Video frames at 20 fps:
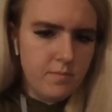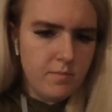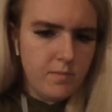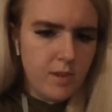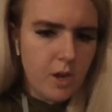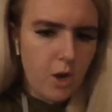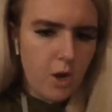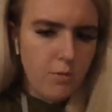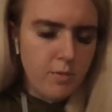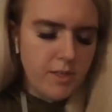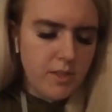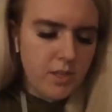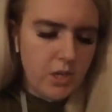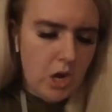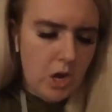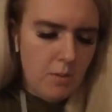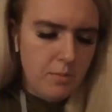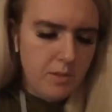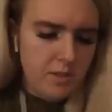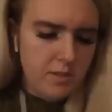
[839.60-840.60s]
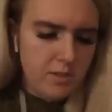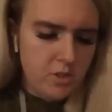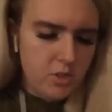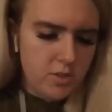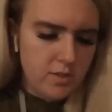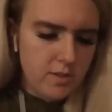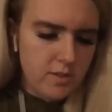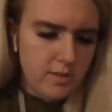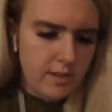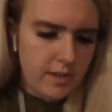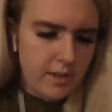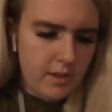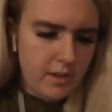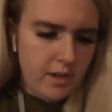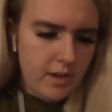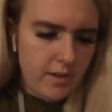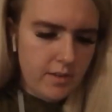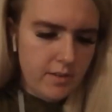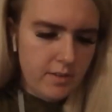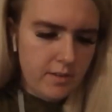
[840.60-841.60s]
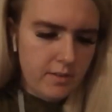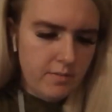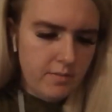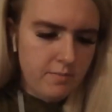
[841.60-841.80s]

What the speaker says: I'll read the comments in just a sec, you guys.